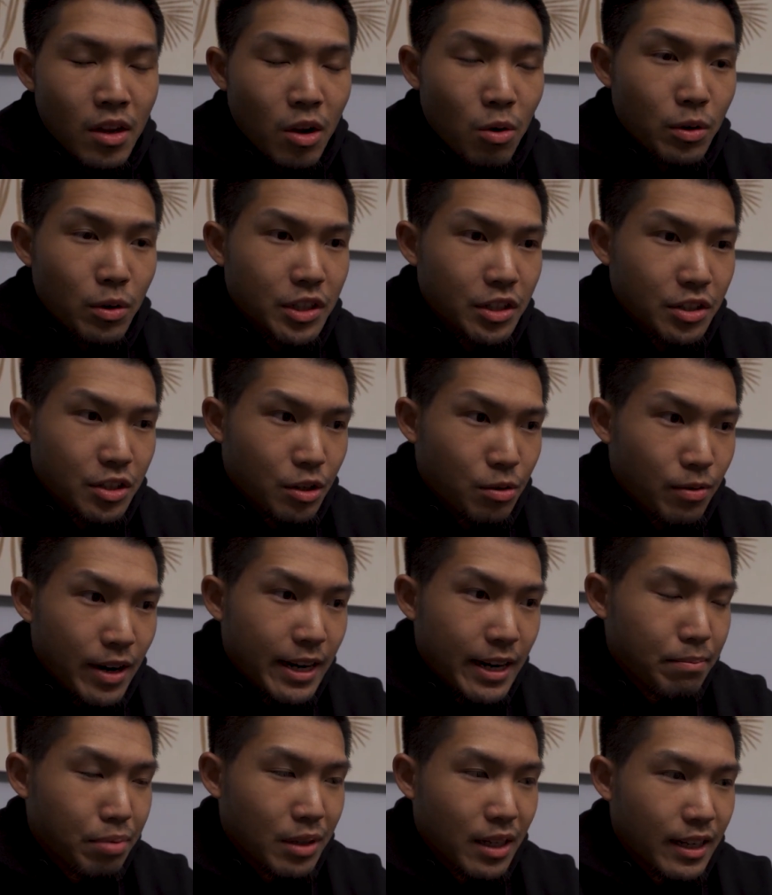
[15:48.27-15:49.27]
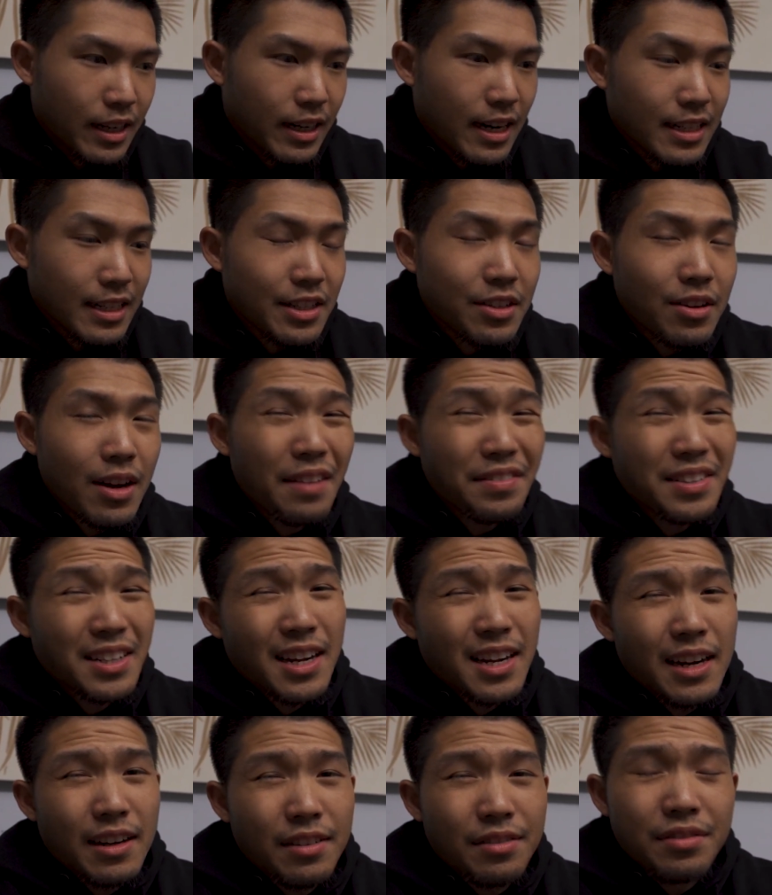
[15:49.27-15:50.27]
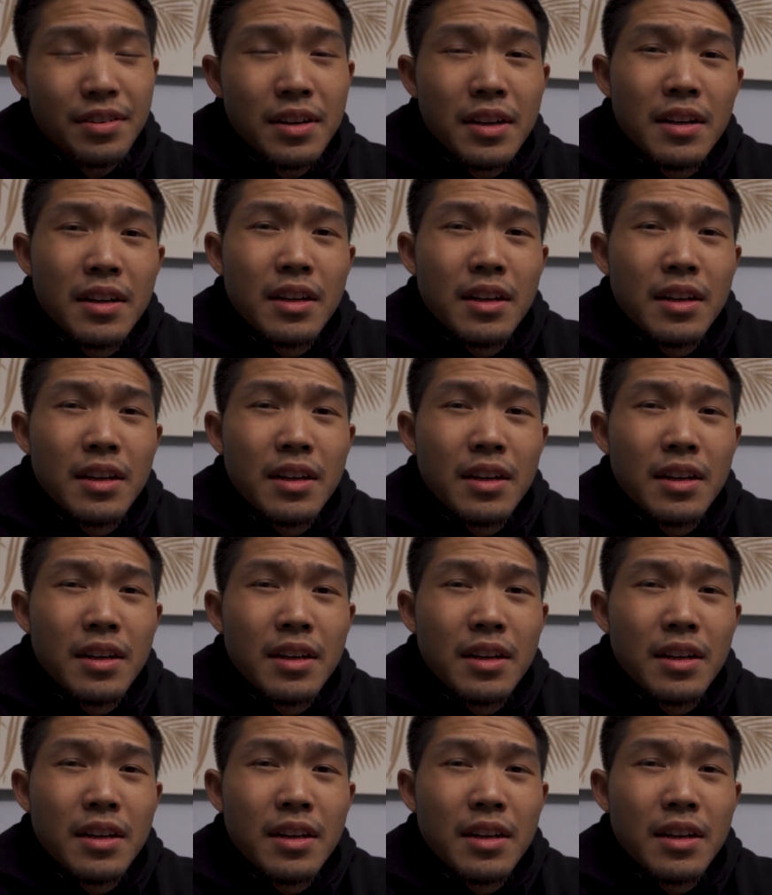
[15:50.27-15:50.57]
which is a great plugin. I still have to kind of